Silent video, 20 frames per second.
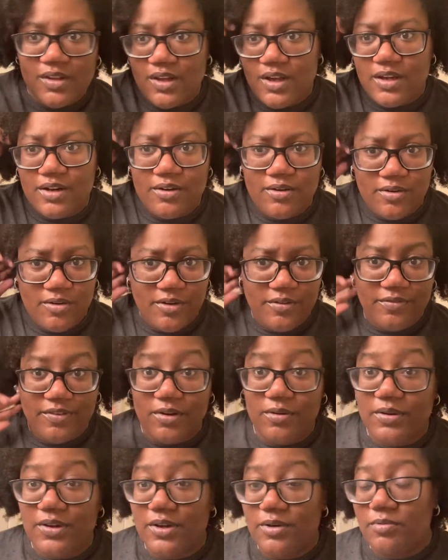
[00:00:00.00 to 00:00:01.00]
I don't know, it
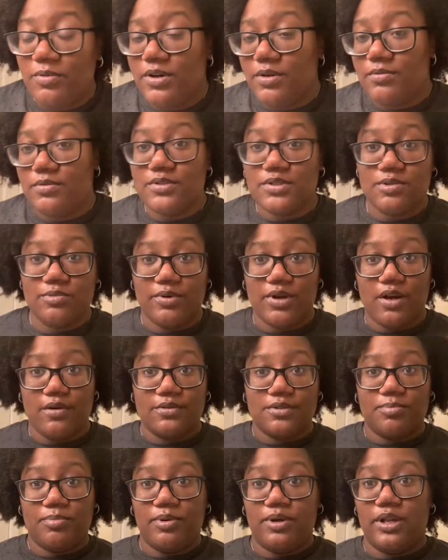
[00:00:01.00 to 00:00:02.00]
felt good when I
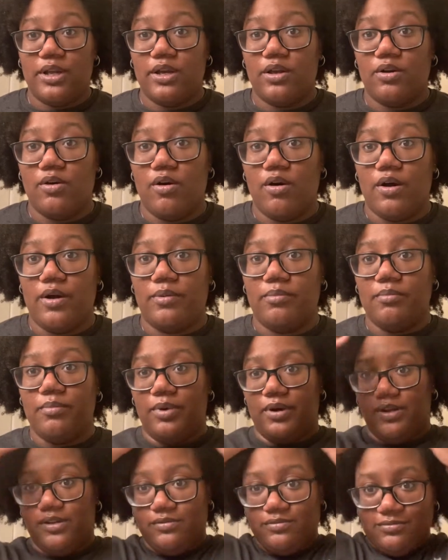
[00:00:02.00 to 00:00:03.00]
was putting it on,
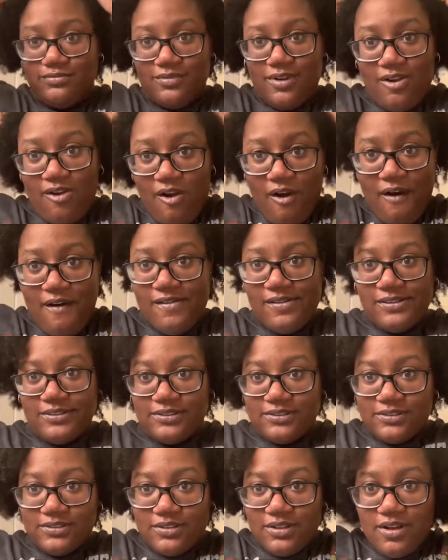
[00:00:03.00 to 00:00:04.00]
but
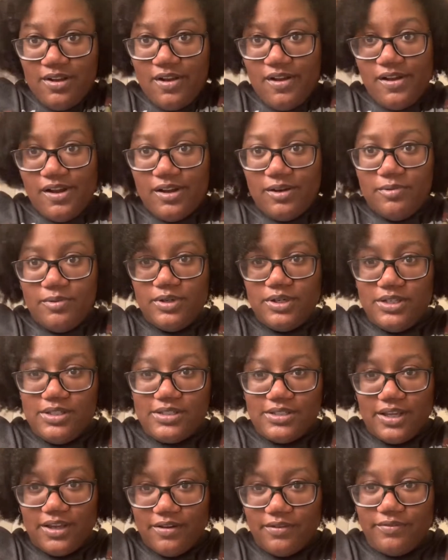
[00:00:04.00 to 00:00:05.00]
I wouldn't
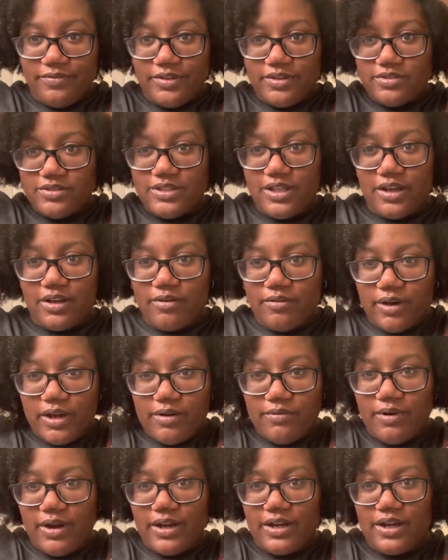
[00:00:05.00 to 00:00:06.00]
say it feels that
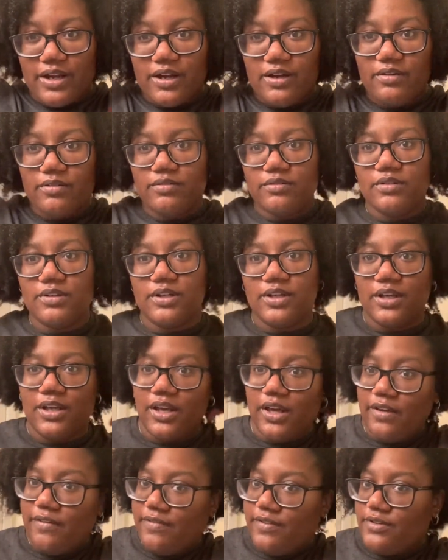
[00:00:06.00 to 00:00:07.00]
great right now.
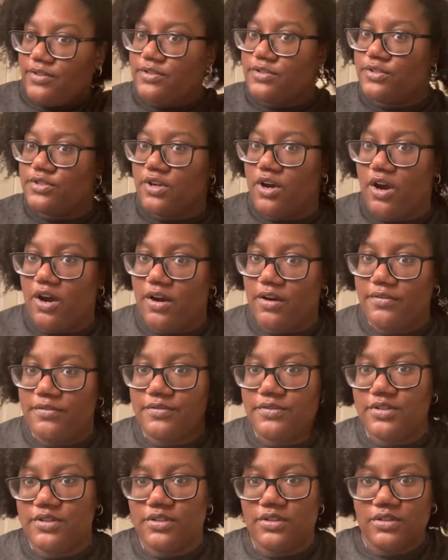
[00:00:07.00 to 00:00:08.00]
It feels
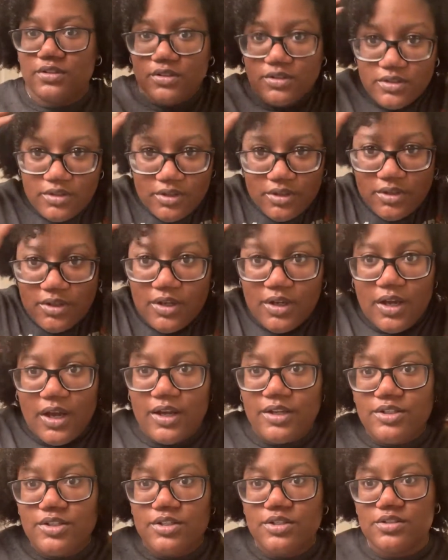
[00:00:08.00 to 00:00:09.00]
soft.
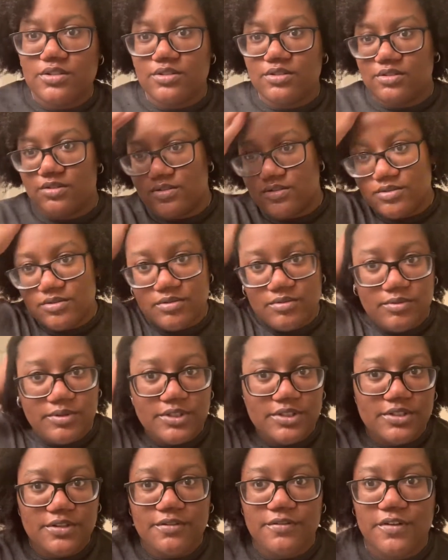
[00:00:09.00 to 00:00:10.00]
I just
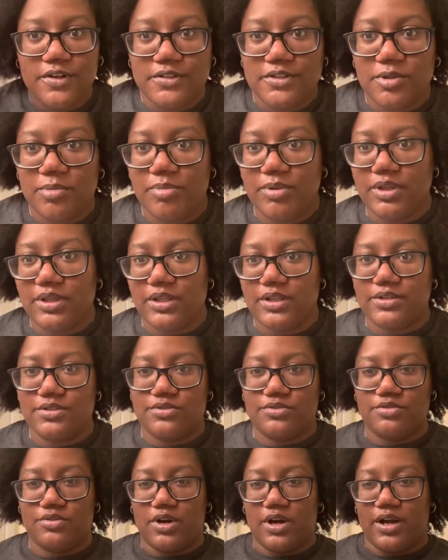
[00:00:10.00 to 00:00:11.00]
wish it felt a bit
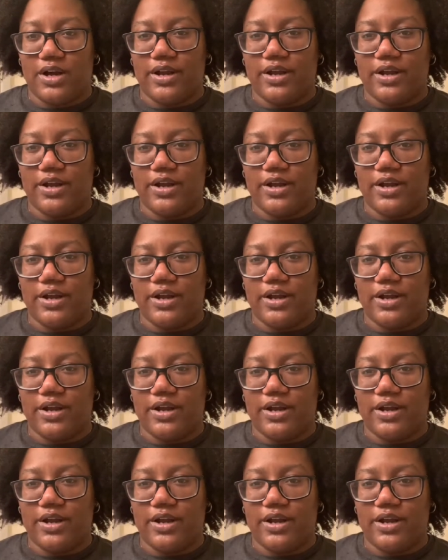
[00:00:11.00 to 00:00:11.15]
less dry.